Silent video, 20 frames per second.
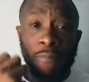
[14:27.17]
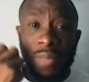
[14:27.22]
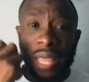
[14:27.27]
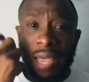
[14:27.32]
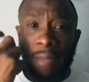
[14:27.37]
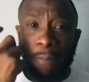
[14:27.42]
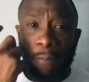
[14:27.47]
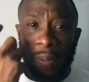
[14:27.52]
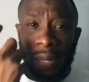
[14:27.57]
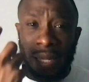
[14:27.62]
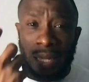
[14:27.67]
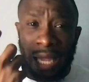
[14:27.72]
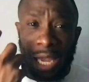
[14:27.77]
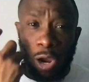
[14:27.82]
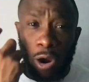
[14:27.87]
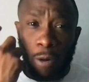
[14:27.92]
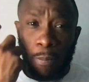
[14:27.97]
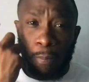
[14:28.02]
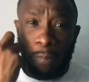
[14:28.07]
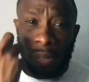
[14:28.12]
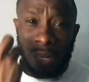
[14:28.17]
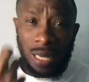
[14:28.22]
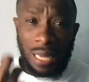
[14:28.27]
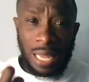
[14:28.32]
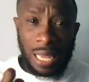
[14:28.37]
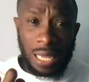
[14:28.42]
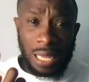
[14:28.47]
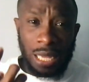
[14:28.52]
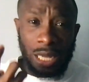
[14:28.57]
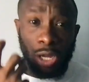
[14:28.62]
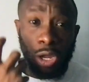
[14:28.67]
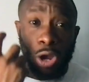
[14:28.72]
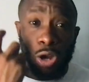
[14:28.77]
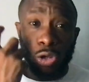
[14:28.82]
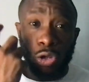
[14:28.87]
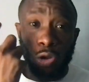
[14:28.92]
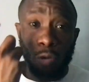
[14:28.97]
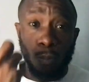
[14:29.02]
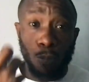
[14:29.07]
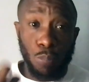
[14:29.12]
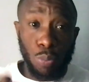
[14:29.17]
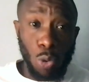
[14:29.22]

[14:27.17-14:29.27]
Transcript: they they are playing on the